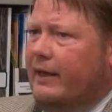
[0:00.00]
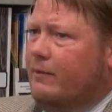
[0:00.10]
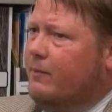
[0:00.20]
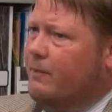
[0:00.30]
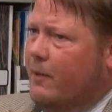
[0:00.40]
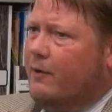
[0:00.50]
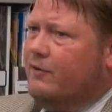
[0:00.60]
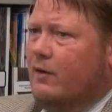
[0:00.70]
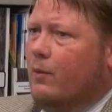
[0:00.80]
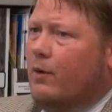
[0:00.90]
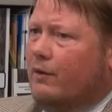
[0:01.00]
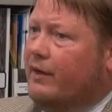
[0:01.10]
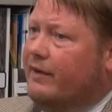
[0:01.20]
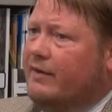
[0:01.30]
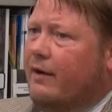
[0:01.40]
in parts of the world
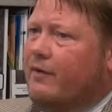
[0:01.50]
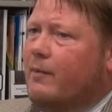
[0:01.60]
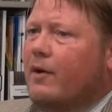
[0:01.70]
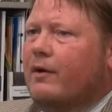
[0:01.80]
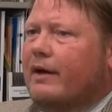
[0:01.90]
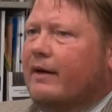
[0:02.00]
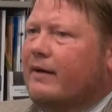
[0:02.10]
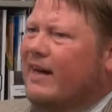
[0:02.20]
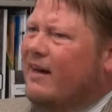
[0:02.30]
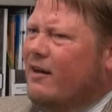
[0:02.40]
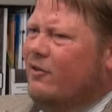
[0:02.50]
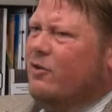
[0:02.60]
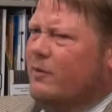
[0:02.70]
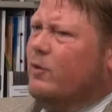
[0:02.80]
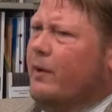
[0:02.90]
like South America,
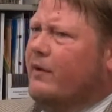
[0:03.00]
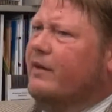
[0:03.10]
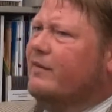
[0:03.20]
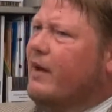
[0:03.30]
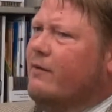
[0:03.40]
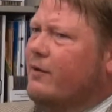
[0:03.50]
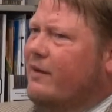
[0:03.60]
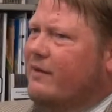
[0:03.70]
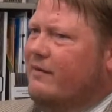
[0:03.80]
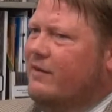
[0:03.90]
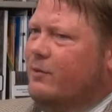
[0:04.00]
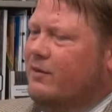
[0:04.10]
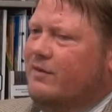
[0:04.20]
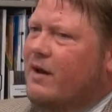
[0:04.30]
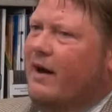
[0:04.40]
Germans quickly discovered that this
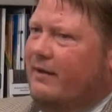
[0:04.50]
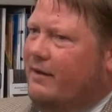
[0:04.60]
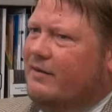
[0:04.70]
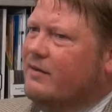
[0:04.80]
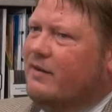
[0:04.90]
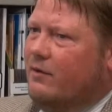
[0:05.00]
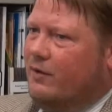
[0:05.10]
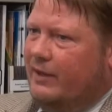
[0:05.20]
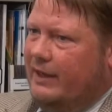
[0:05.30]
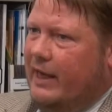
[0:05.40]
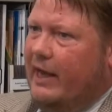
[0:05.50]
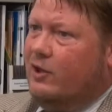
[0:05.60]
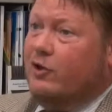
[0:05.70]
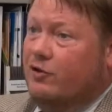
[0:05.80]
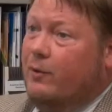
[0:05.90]
was not necessarily a
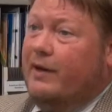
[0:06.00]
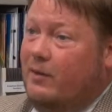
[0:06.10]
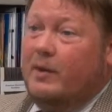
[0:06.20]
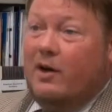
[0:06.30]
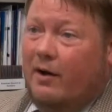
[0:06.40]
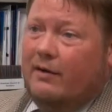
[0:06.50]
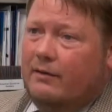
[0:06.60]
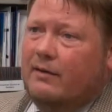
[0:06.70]
good train to be on.